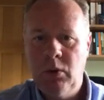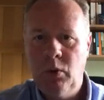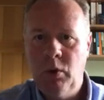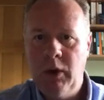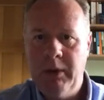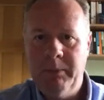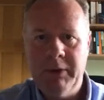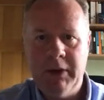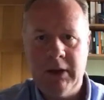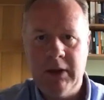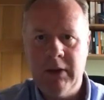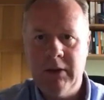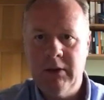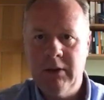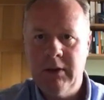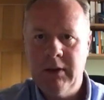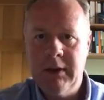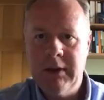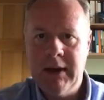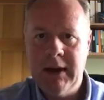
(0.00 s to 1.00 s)
weeping
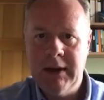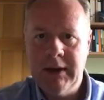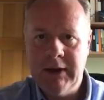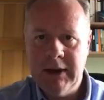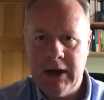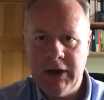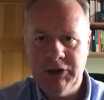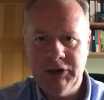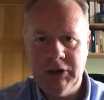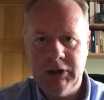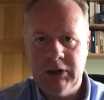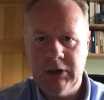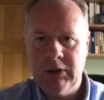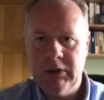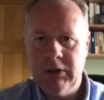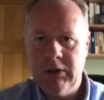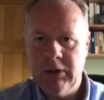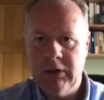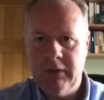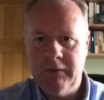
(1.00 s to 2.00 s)
and gnashing
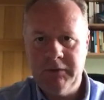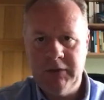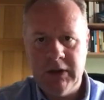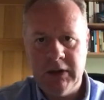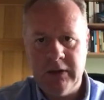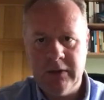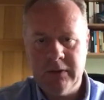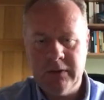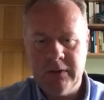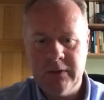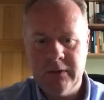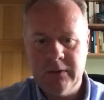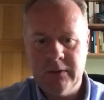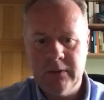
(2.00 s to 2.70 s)
of teeth